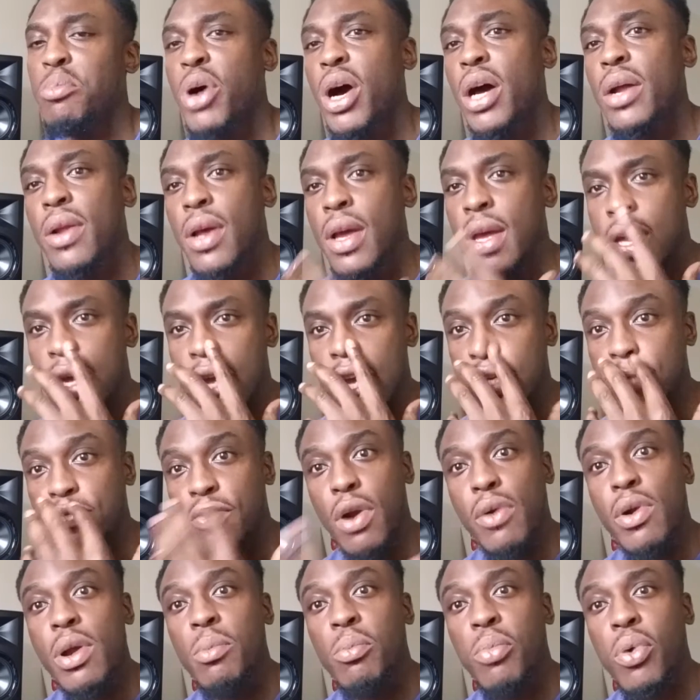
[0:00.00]
But it's
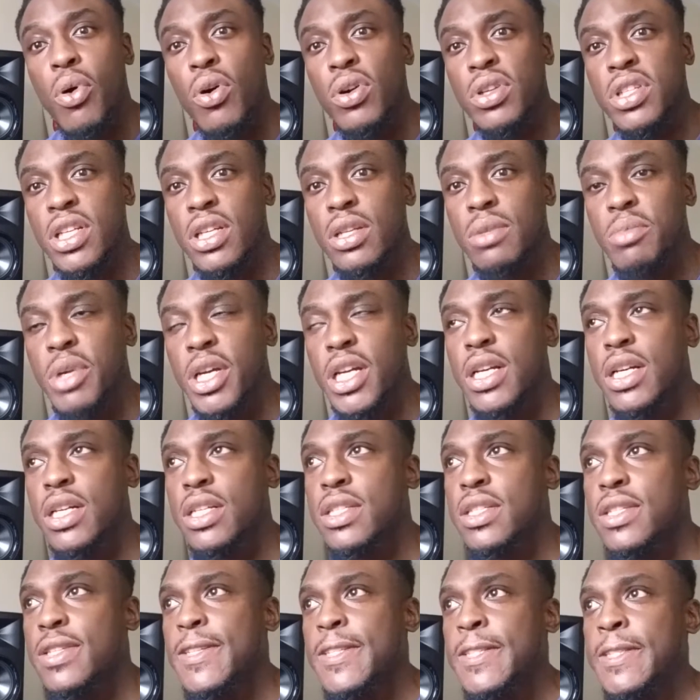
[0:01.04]
very important
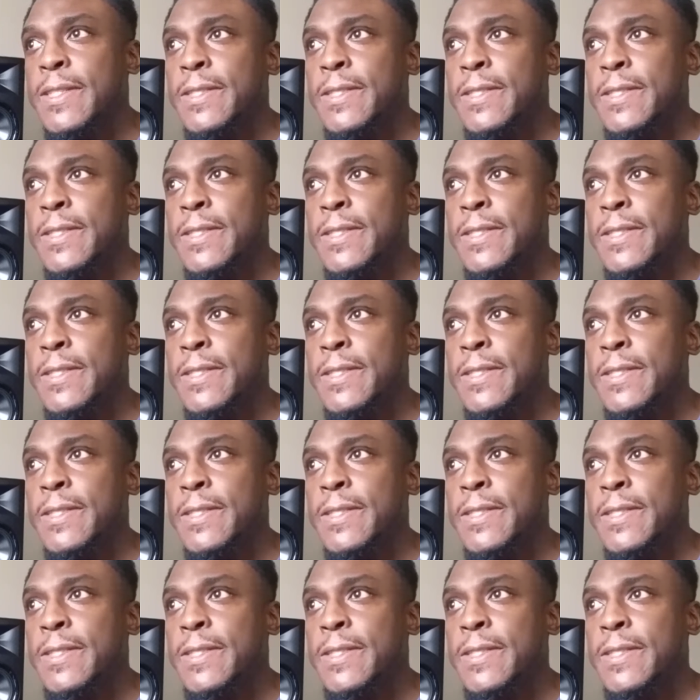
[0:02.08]
because